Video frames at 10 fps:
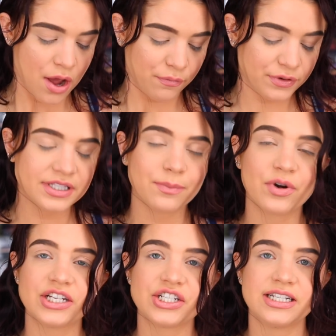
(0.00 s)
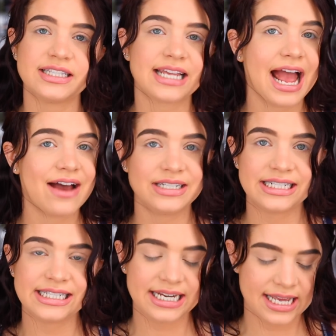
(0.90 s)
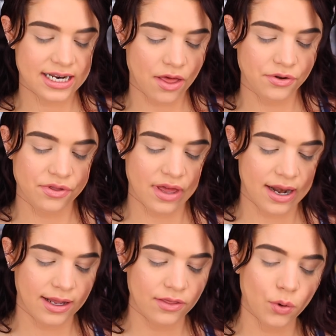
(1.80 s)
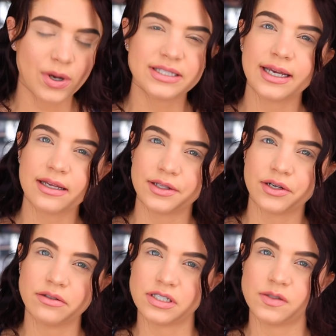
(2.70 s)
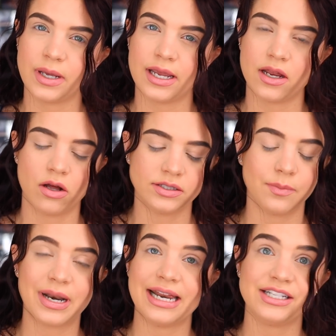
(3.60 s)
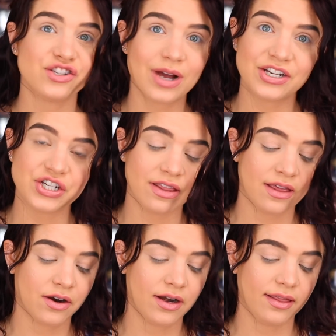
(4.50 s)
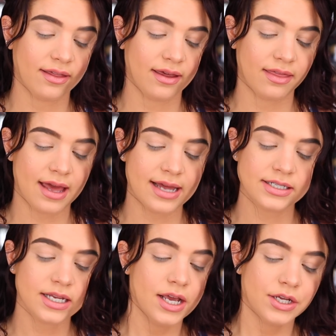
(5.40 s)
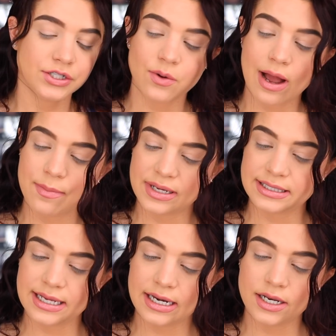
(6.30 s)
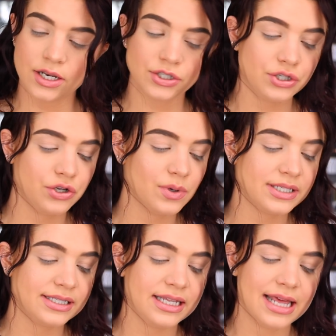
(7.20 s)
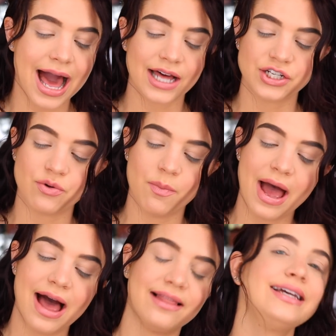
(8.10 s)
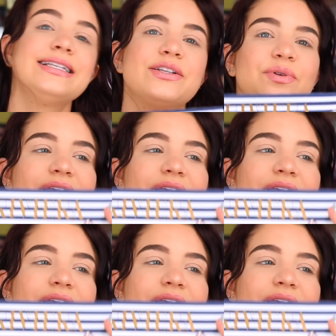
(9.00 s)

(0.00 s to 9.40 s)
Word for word: first impressions. I haven't seen it other than it, there was like a little display in Ulta, but I didn't swatch anything or anything like that. So I'm excited to see the actual palette. So